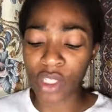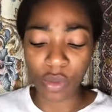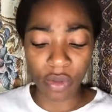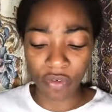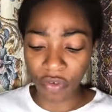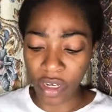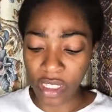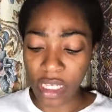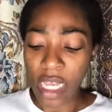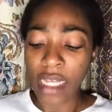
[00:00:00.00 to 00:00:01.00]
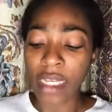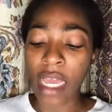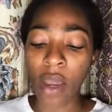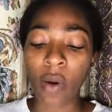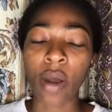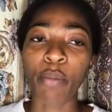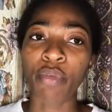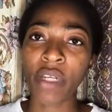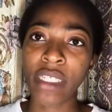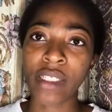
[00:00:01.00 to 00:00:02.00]
to be friends. Now
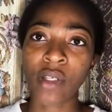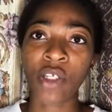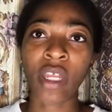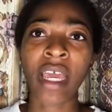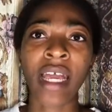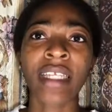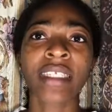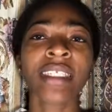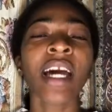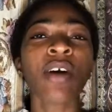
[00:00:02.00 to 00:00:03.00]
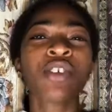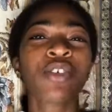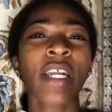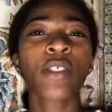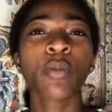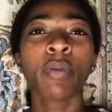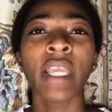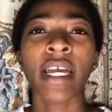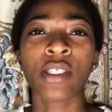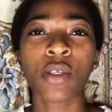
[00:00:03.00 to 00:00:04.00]
Prince, on the other hand, now tried to
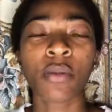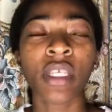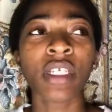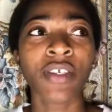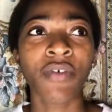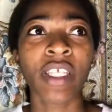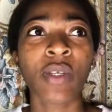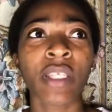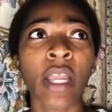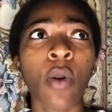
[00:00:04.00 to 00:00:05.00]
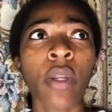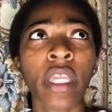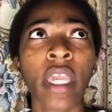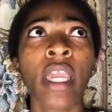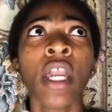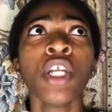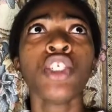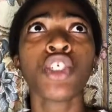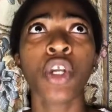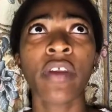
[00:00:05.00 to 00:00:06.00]
play at something different. He was like, okay,
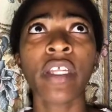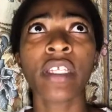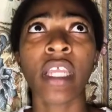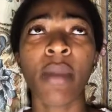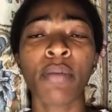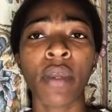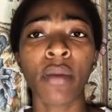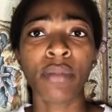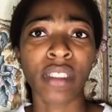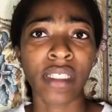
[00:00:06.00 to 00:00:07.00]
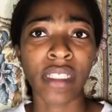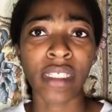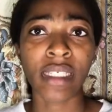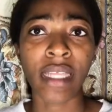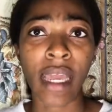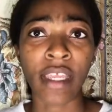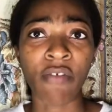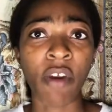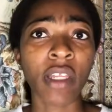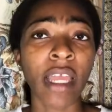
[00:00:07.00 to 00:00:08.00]
during the season that he
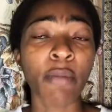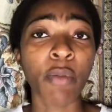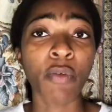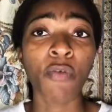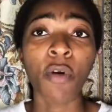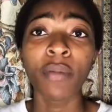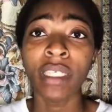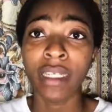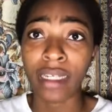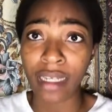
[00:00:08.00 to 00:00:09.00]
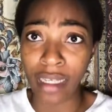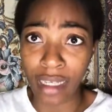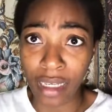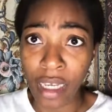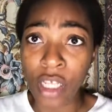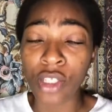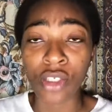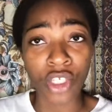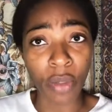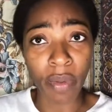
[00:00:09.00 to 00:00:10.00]
felt like people formed a clique
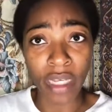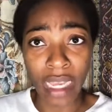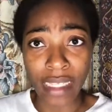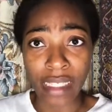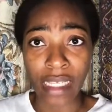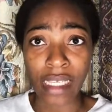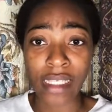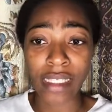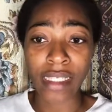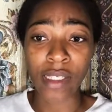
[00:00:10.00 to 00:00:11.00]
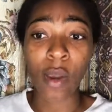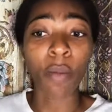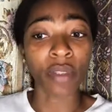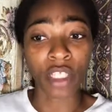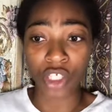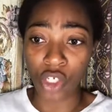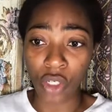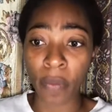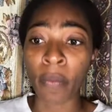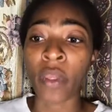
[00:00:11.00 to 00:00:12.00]
to jeopardize his
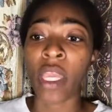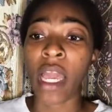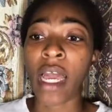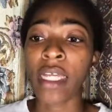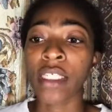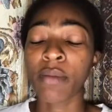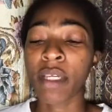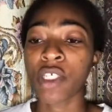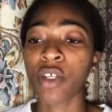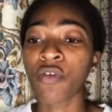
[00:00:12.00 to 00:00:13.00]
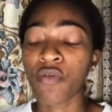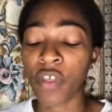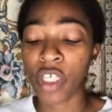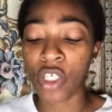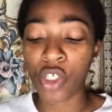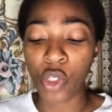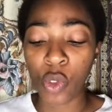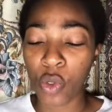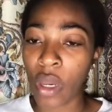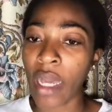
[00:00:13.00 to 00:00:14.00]
competition, and he mentioned V,
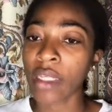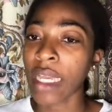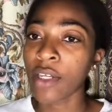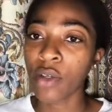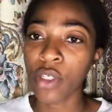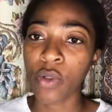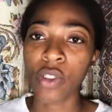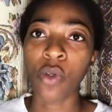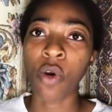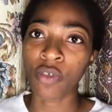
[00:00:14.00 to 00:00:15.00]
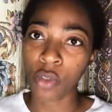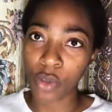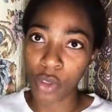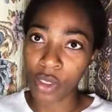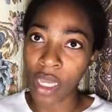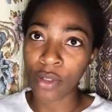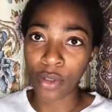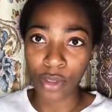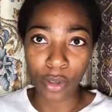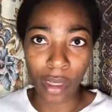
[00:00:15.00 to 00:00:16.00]
Neo, and I know he was also going to add
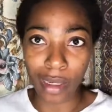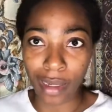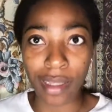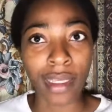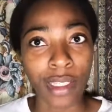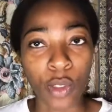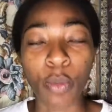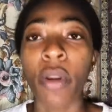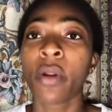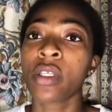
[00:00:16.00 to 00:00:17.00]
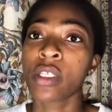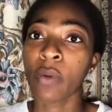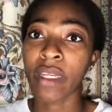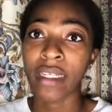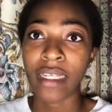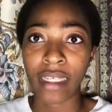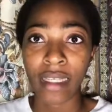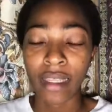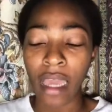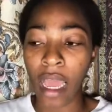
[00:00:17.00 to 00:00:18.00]
Ozo and Nengi at some point because they were the clique
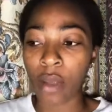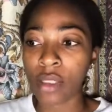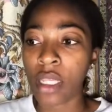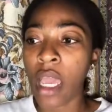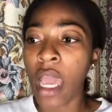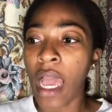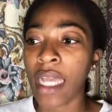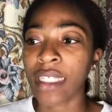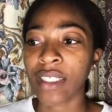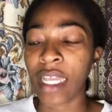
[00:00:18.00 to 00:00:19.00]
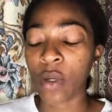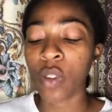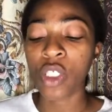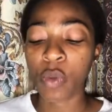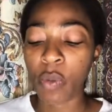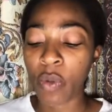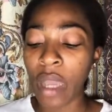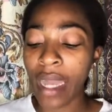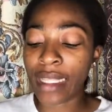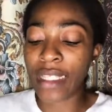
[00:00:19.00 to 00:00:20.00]
in the house, and he was like, oh, these people
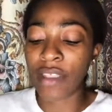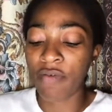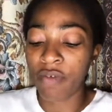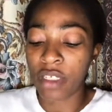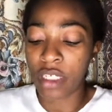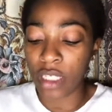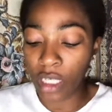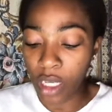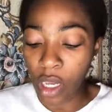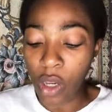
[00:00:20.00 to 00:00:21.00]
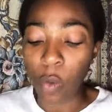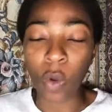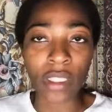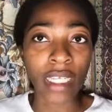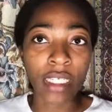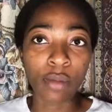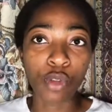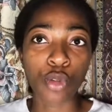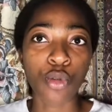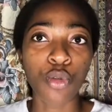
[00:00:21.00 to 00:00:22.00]
actively wanted him
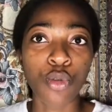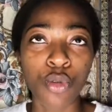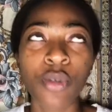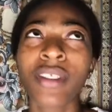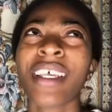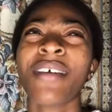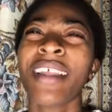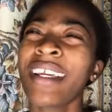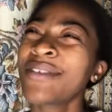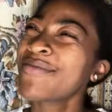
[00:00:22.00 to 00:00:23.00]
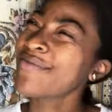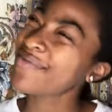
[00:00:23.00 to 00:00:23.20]
to lose. I'm like,